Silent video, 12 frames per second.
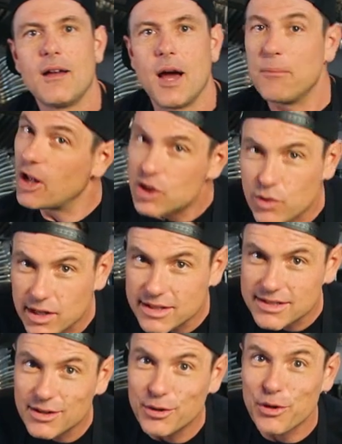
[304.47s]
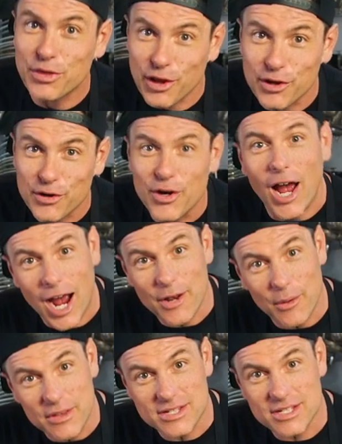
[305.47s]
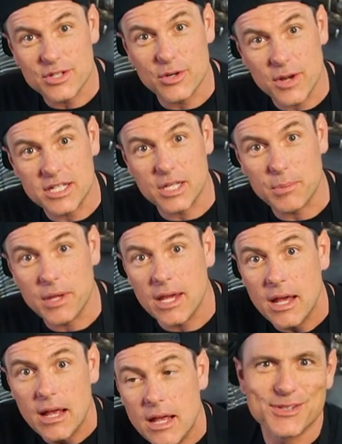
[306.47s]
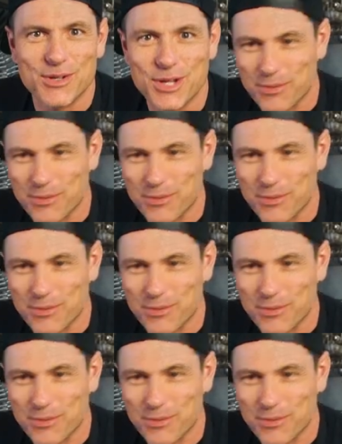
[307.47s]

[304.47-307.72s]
I'm not trying to steal your thunder. I know this is your recipe, so